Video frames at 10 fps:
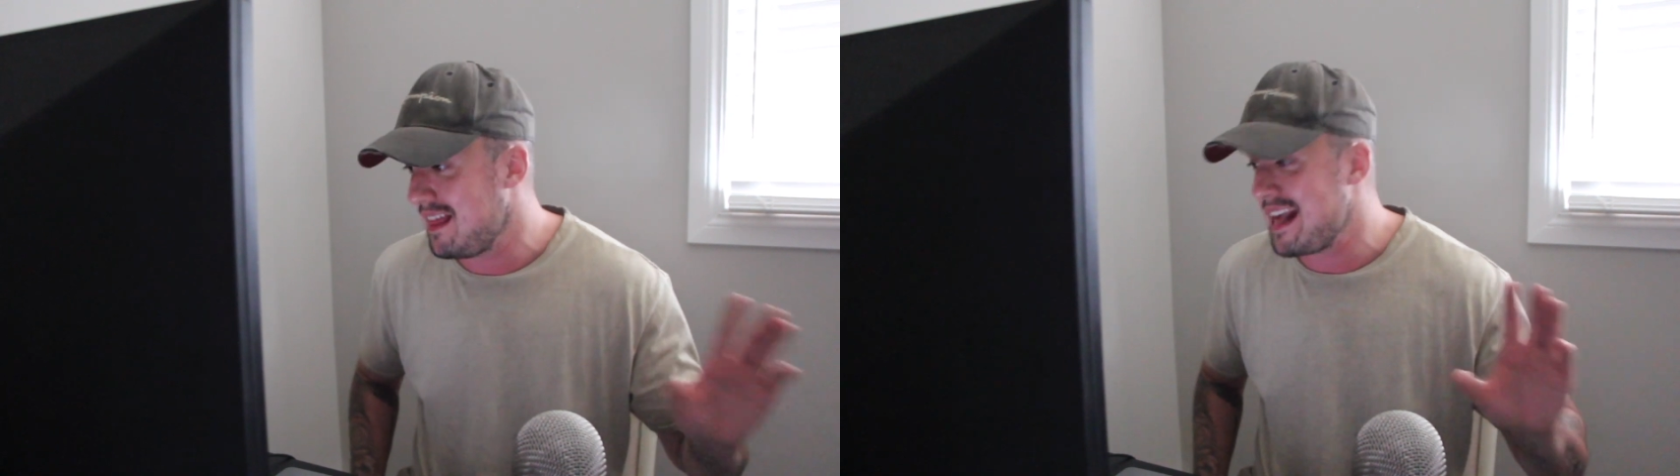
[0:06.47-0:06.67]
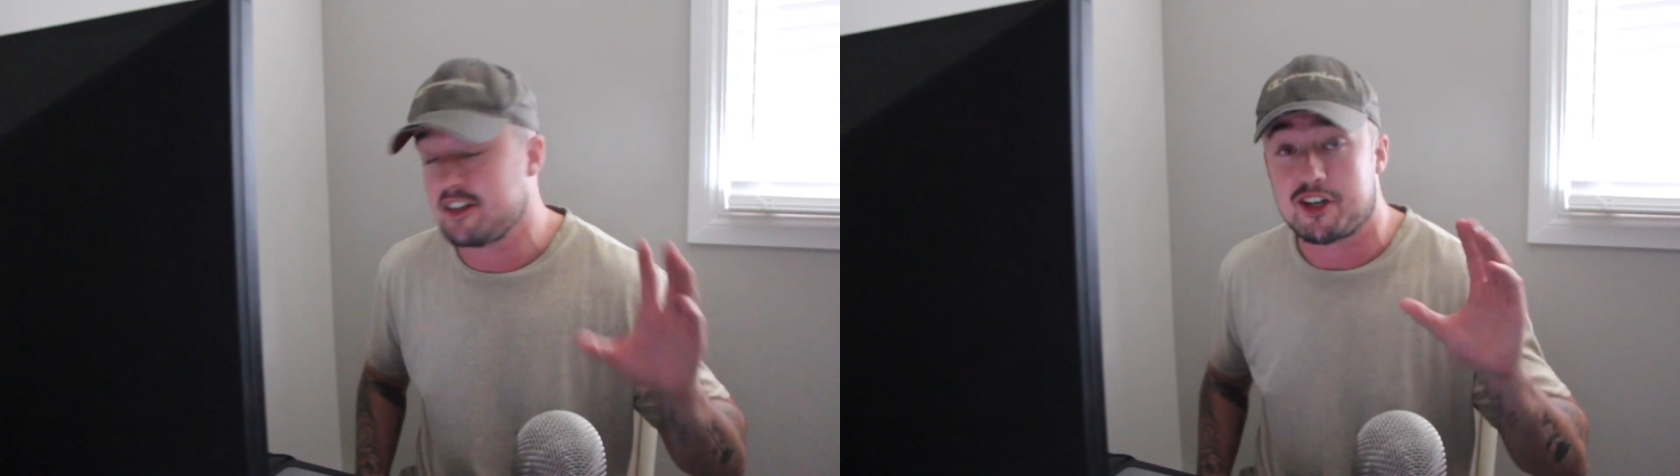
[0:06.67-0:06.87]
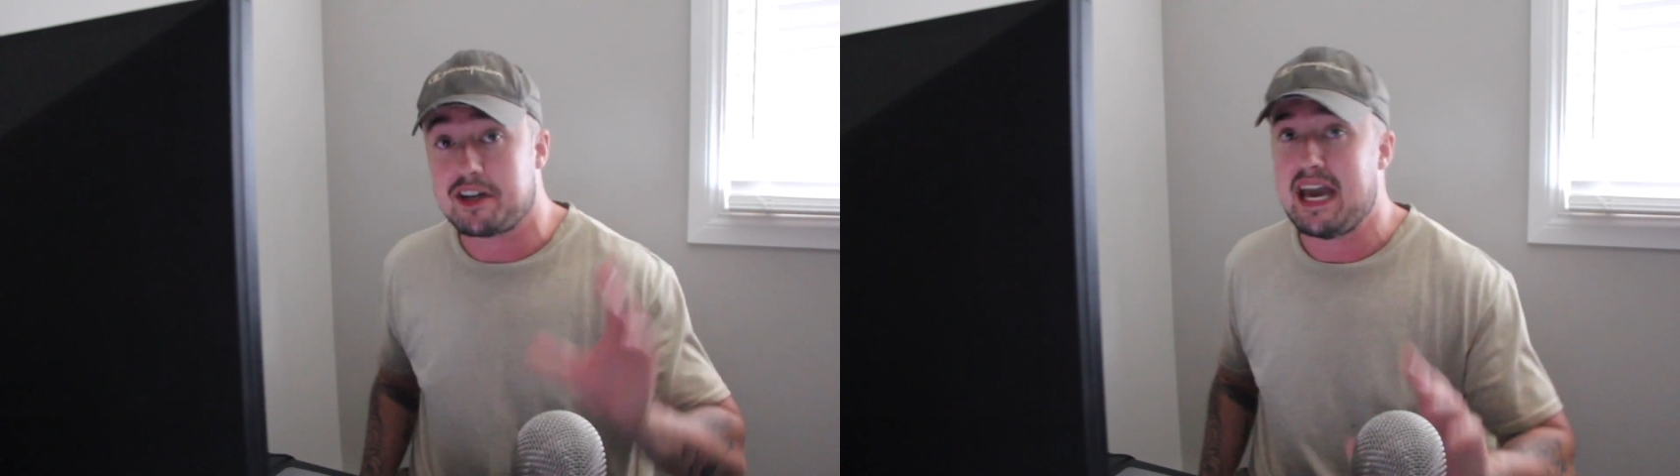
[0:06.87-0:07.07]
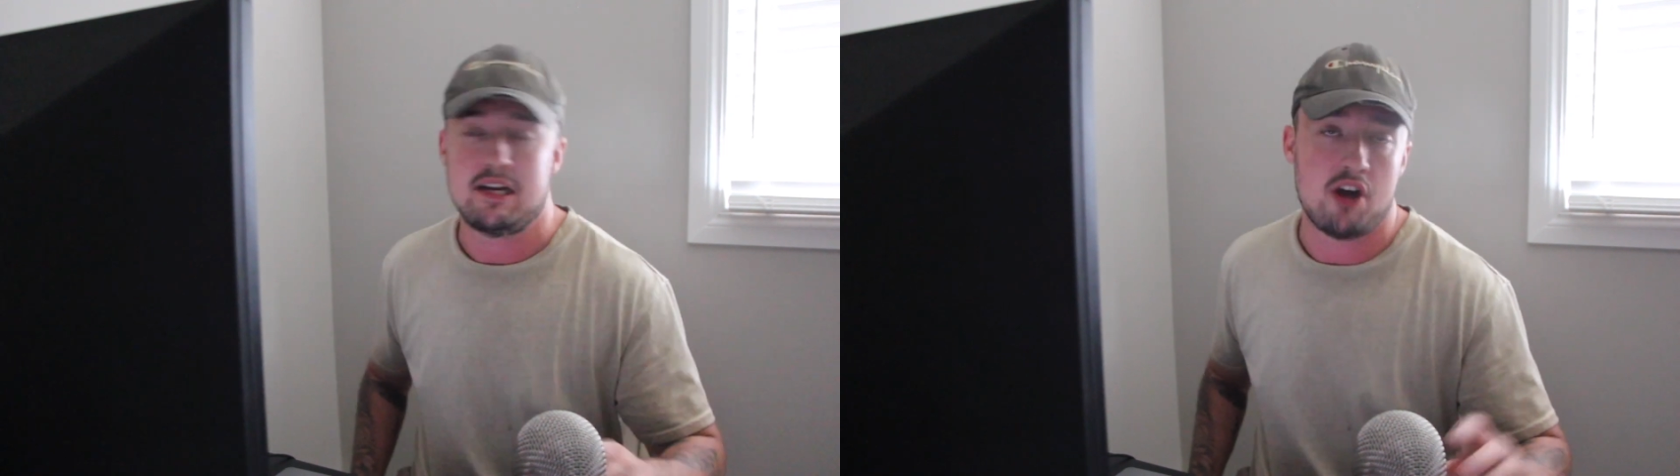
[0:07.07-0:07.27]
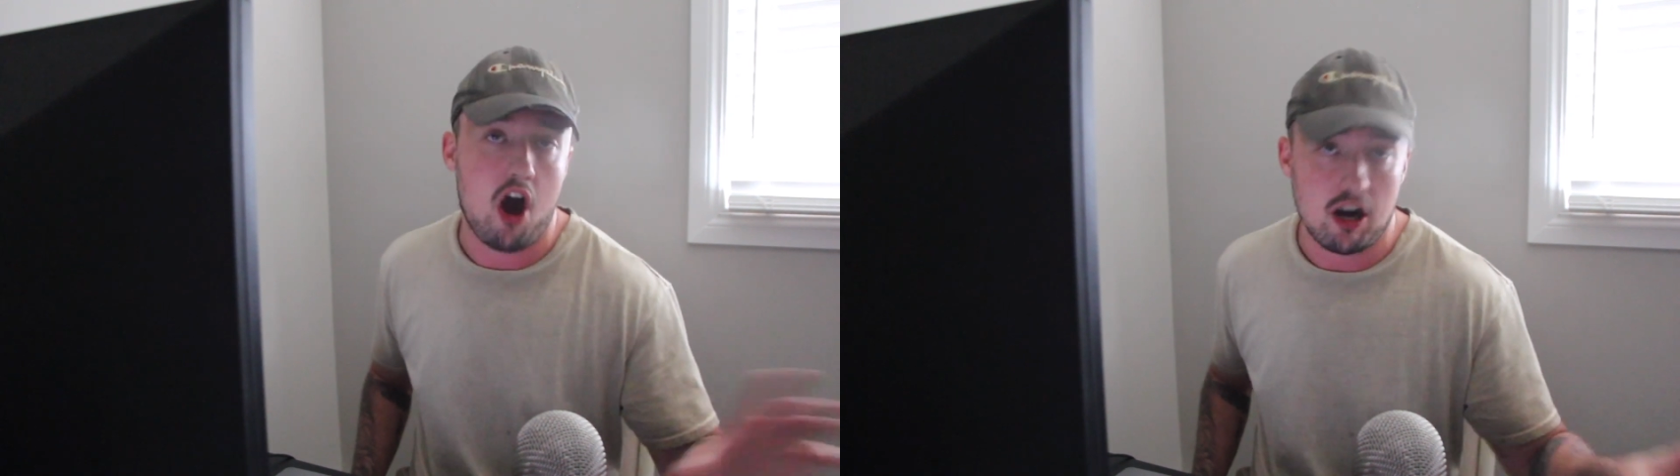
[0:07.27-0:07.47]
Things are
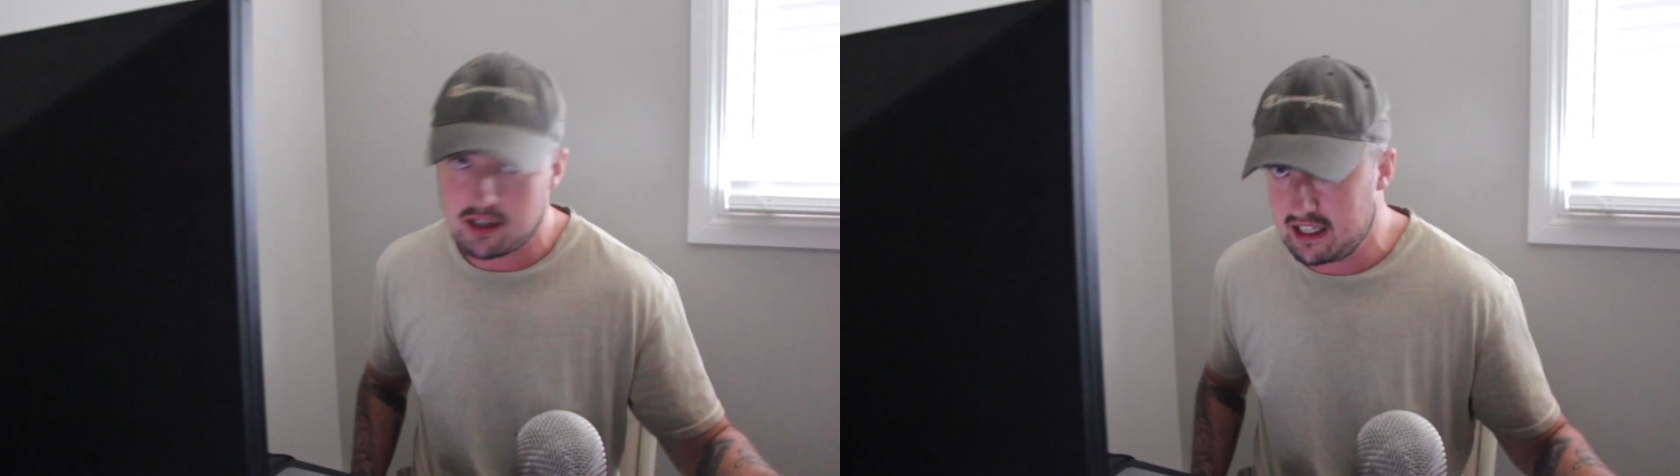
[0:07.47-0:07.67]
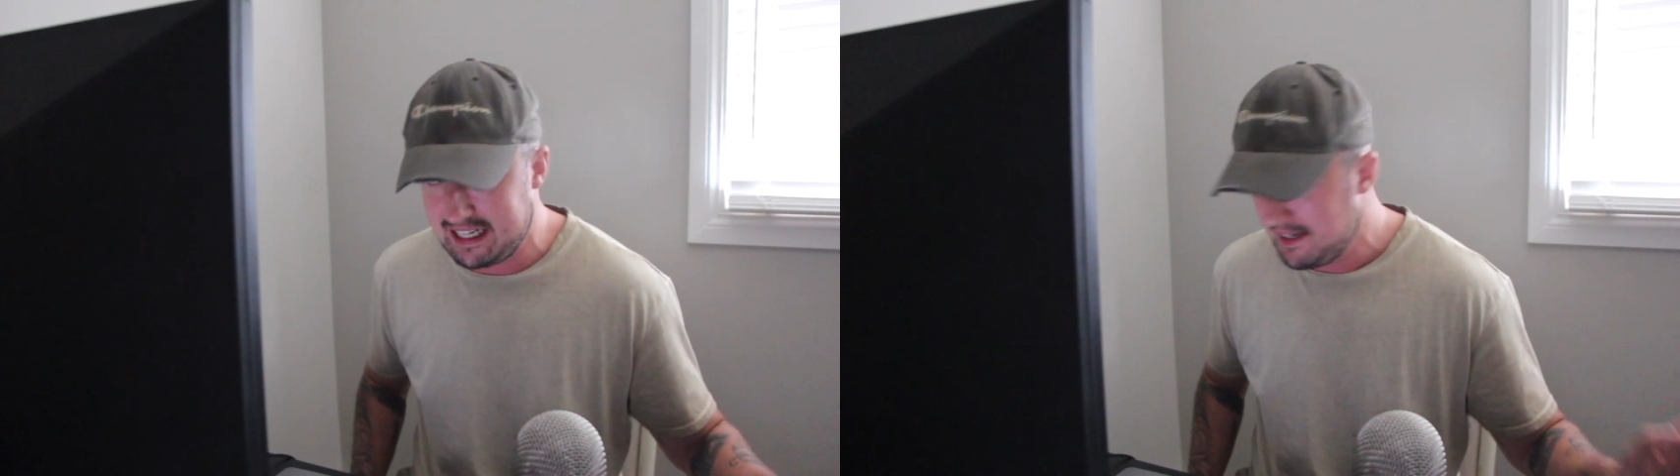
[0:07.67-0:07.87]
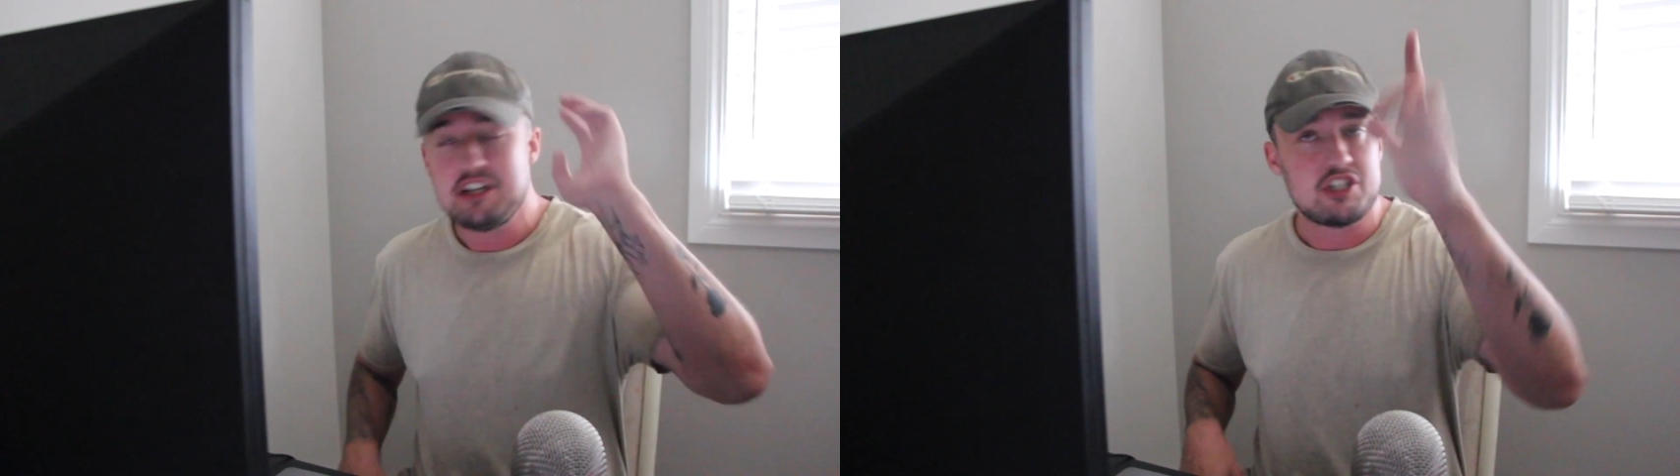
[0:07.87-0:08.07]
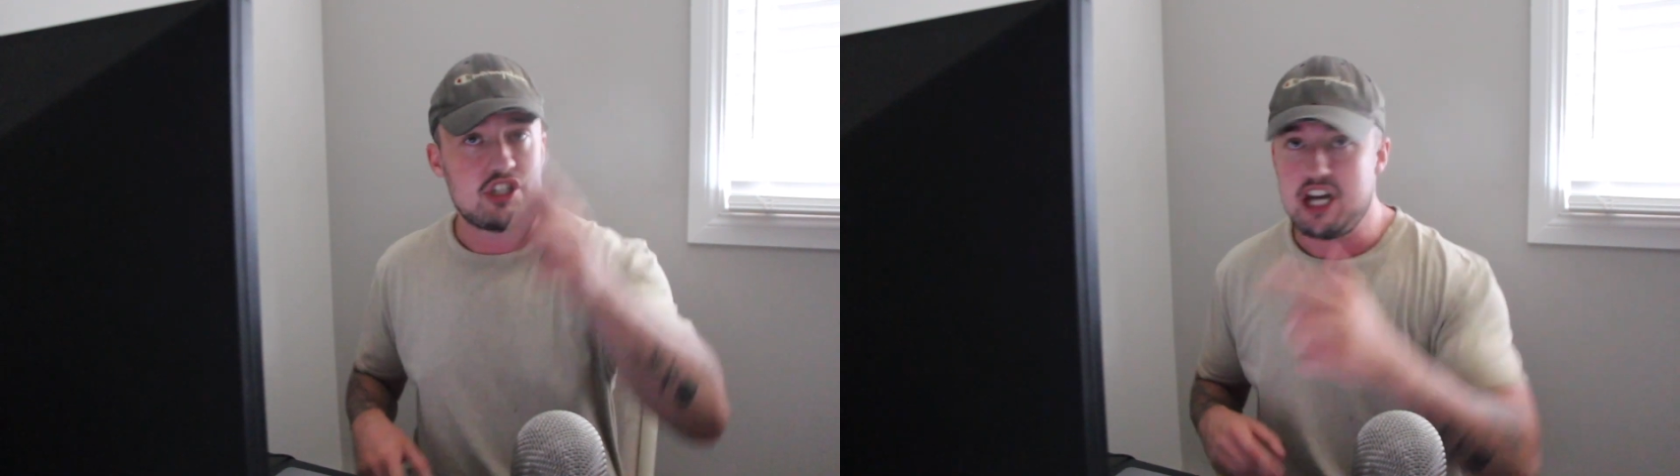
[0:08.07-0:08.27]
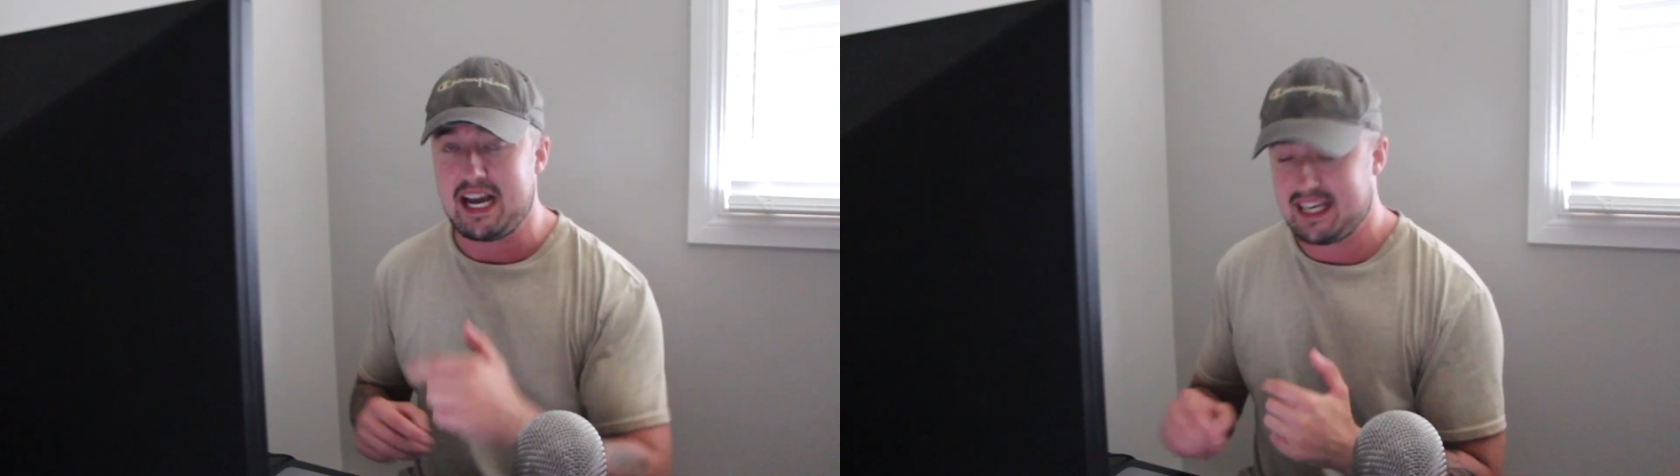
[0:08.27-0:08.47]
getting ugly.
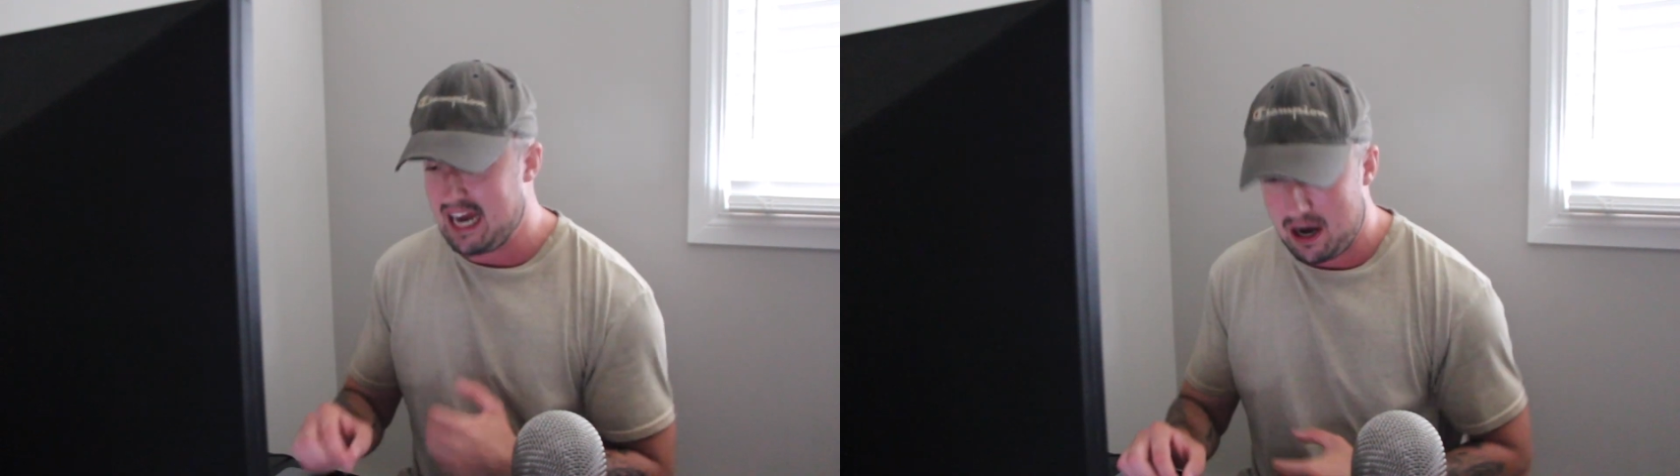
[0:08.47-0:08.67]
Just check it